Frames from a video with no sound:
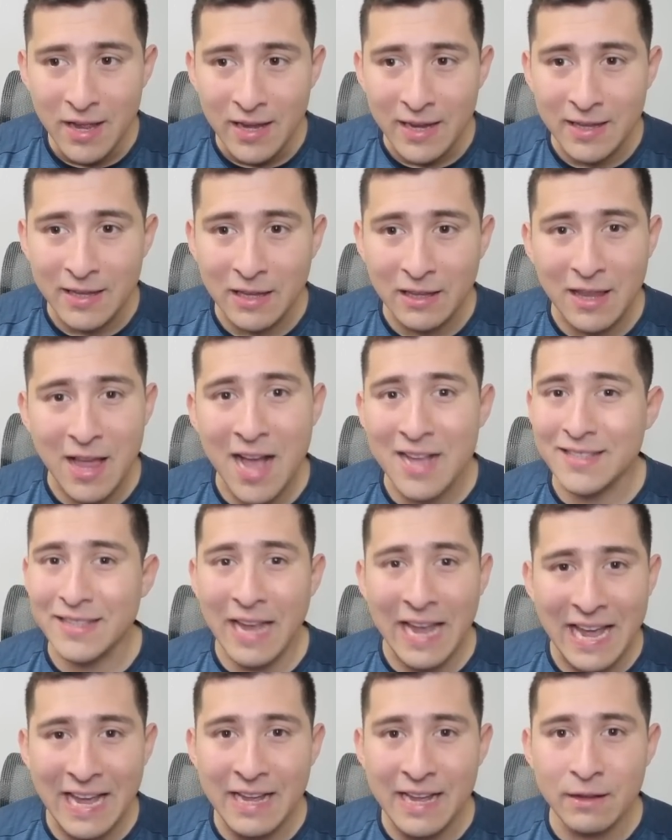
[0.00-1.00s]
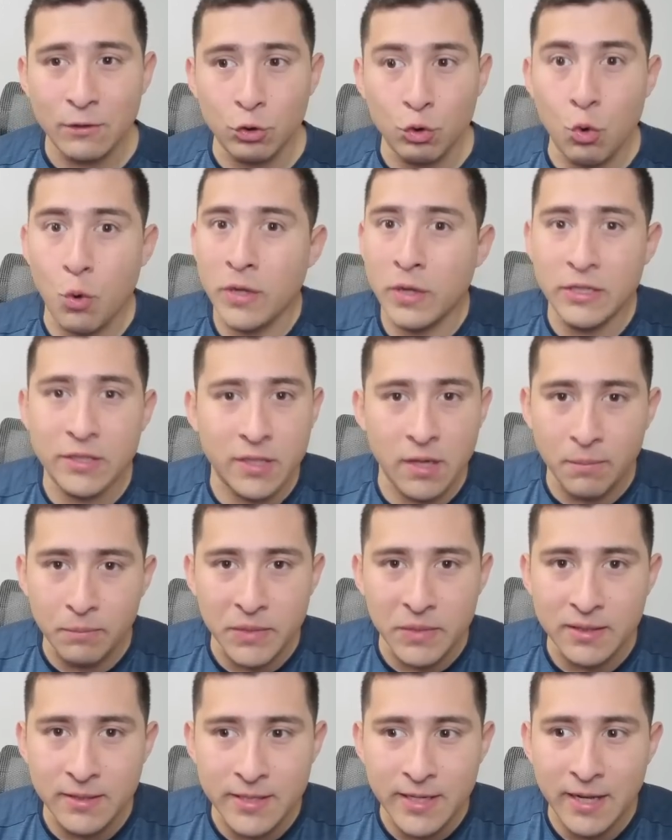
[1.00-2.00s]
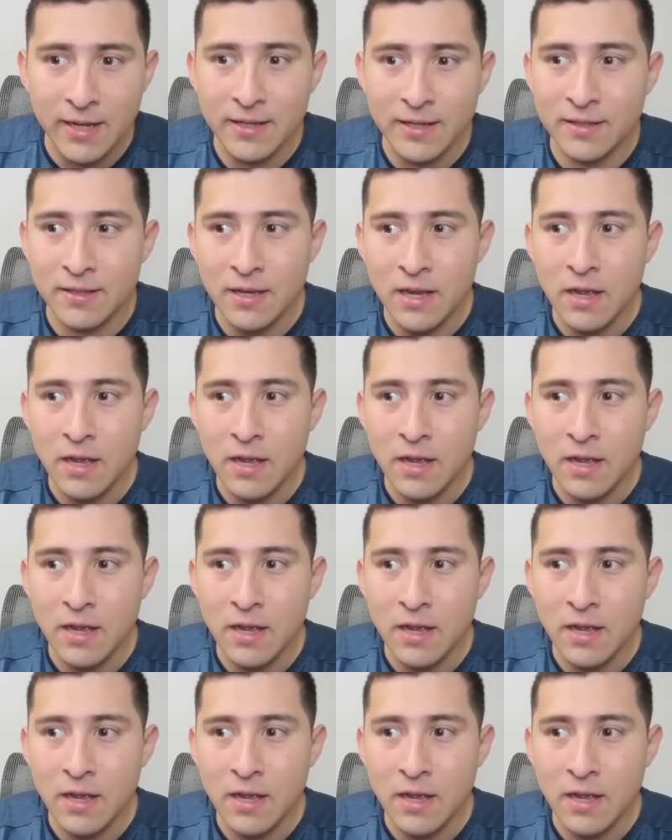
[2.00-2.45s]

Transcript: in the last 20-something days.